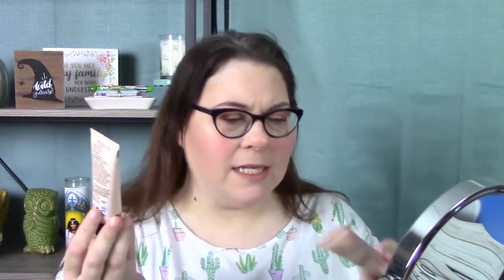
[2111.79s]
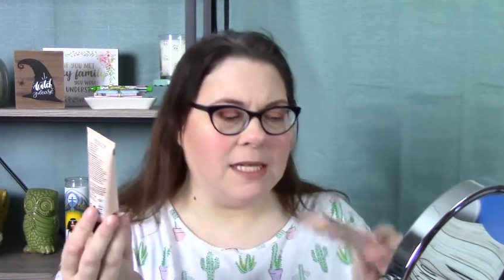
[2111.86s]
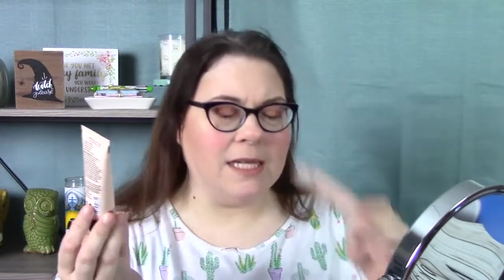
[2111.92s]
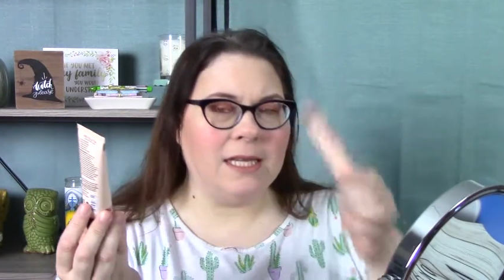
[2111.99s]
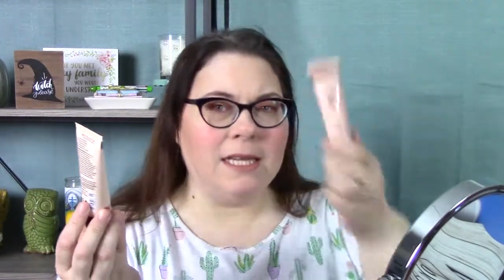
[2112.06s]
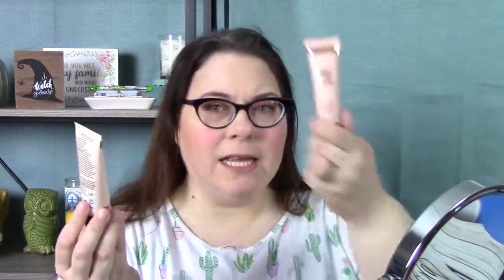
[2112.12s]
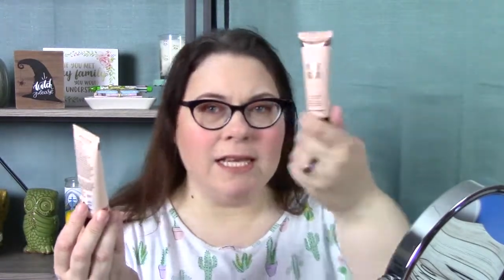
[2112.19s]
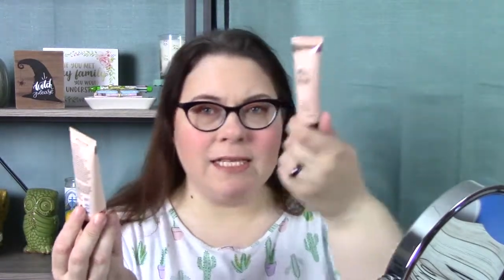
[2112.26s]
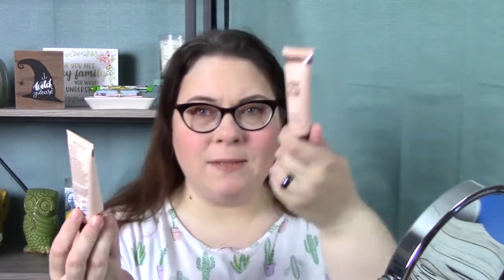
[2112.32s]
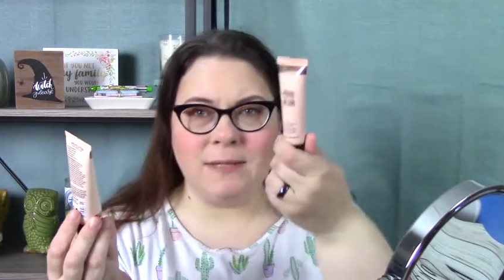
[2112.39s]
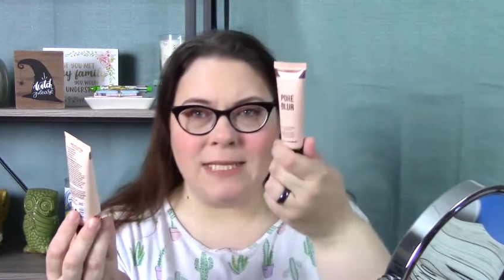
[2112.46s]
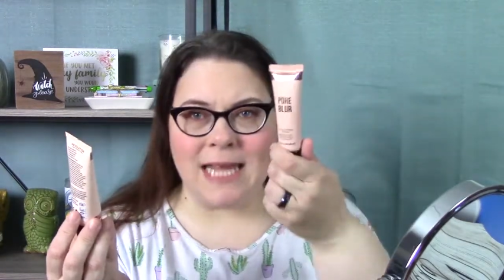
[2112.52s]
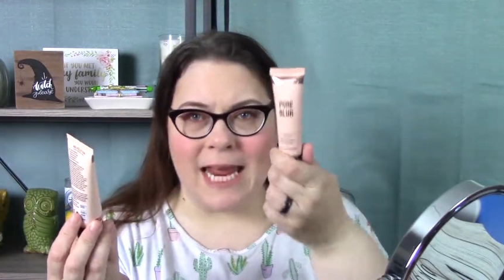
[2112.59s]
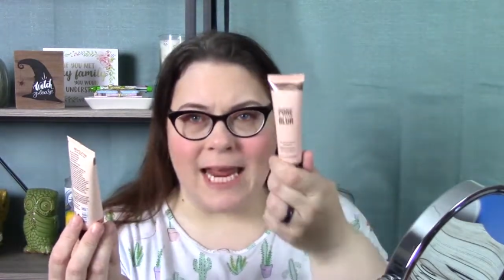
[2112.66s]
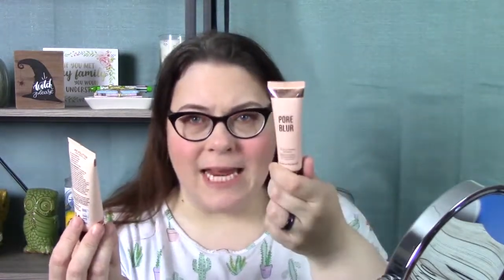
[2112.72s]
This
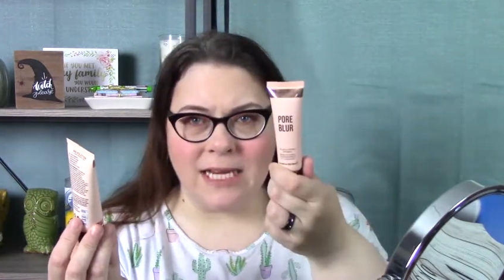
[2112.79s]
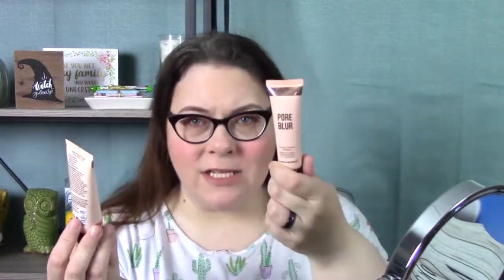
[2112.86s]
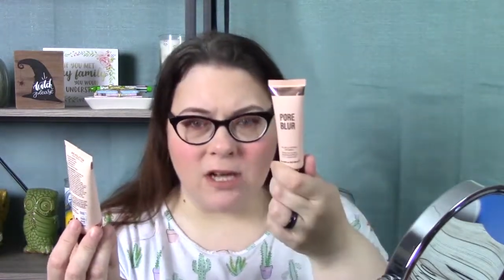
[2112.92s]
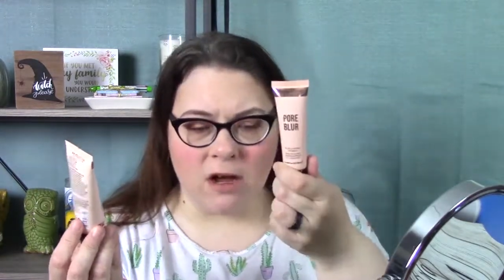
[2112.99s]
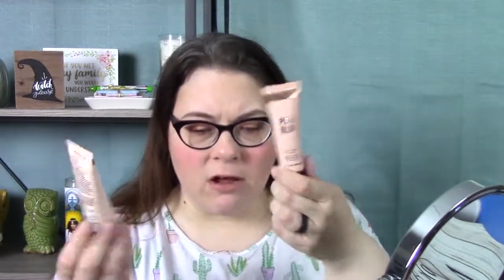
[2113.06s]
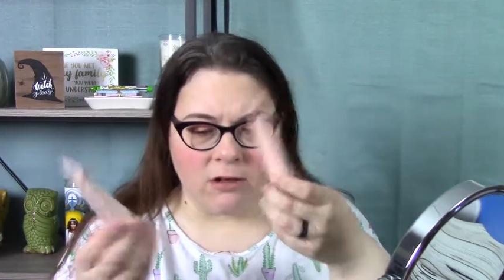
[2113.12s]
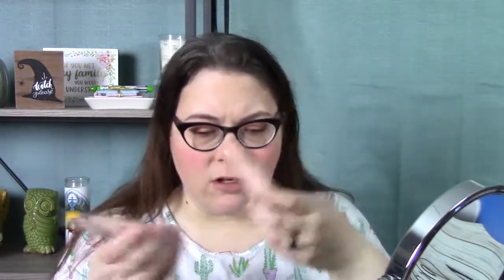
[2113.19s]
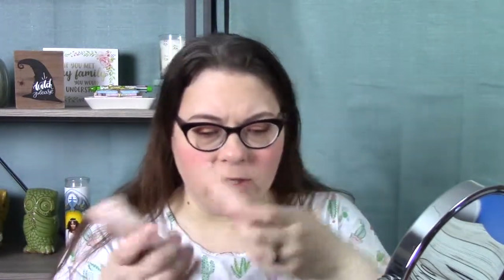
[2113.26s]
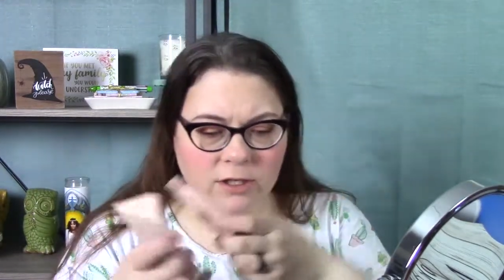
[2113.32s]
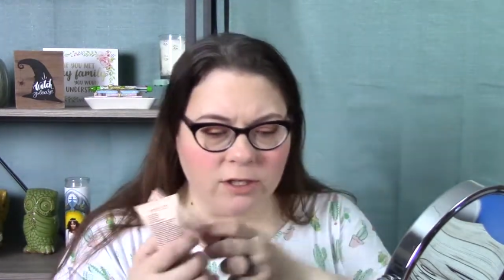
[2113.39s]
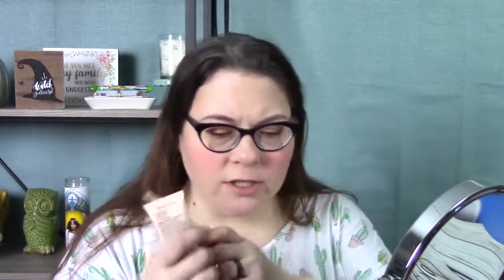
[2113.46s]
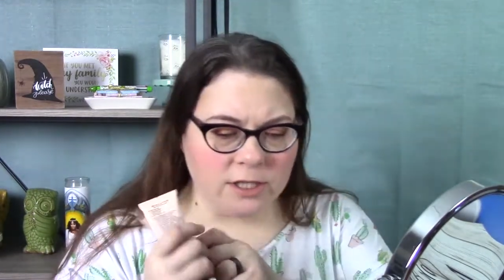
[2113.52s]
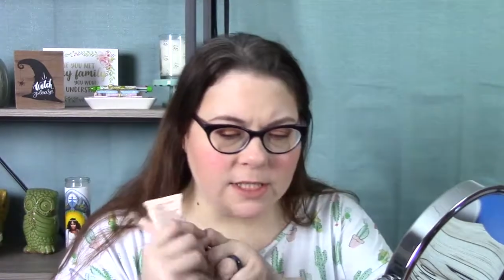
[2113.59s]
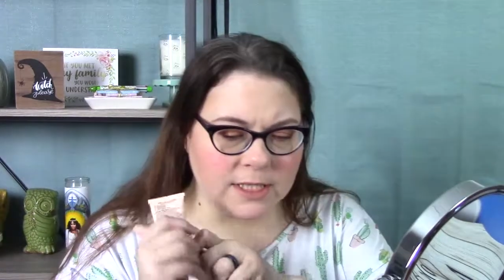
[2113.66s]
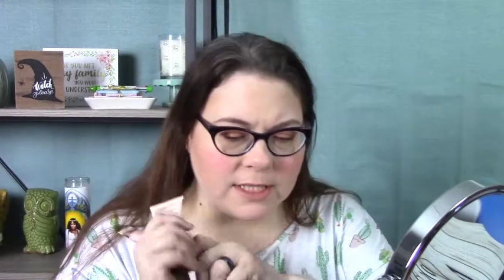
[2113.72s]
was
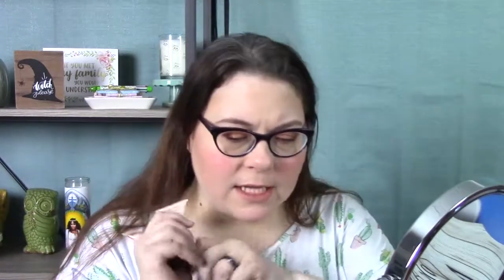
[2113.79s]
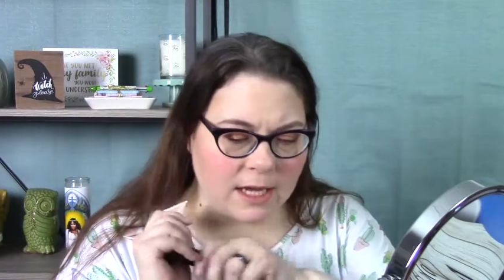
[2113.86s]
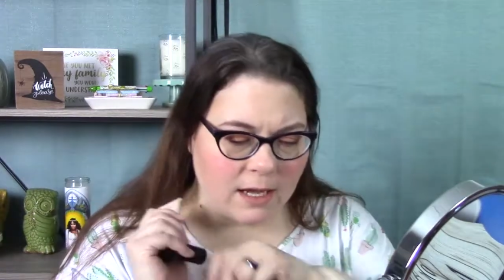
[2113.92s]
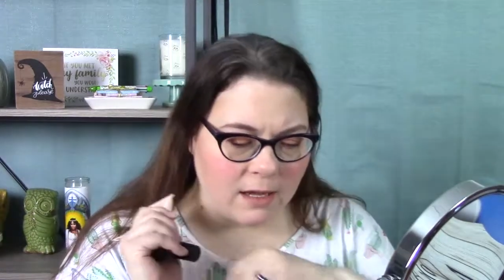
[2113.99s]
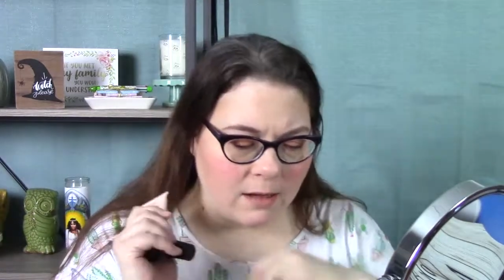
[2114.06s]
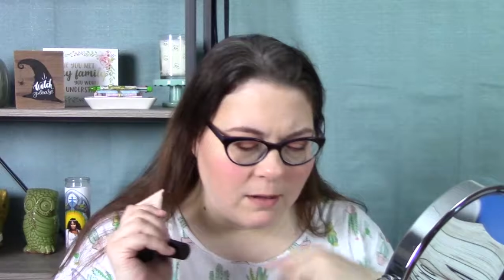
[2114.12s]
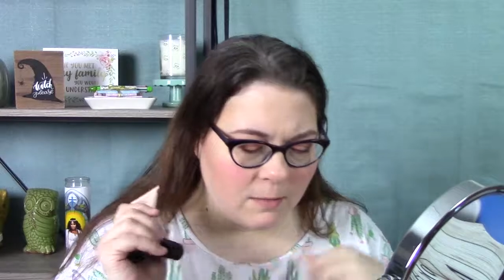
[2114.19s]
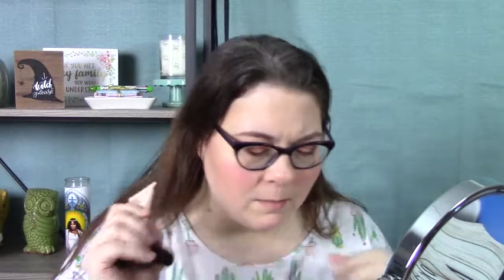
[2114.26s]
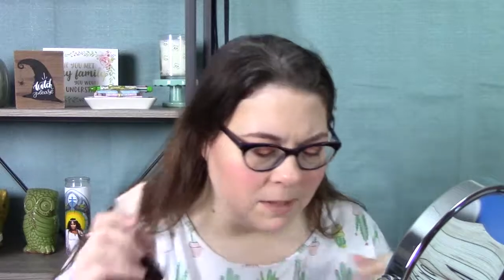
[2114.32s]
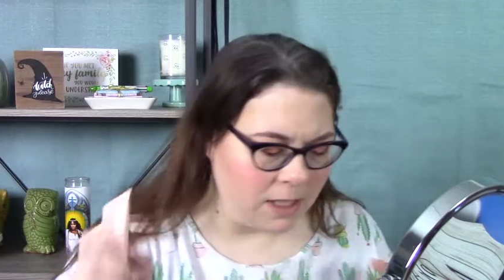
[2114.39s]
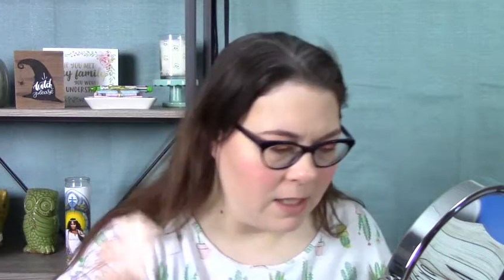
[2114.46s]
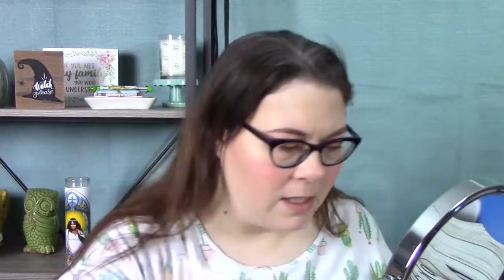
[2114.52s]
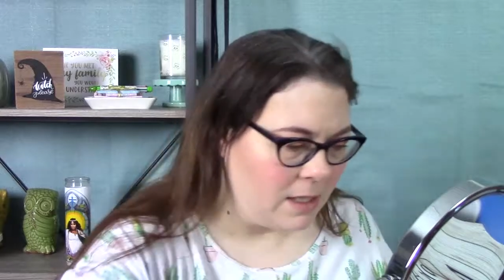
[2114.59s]
$8.